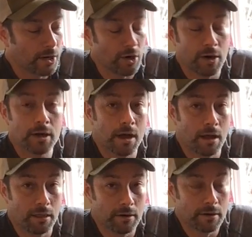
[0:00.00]
current
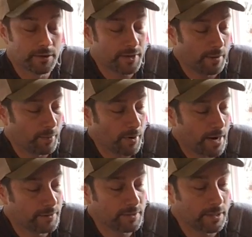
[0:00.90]
colors, and
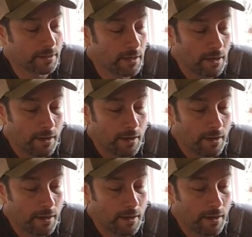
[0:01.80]
pricing.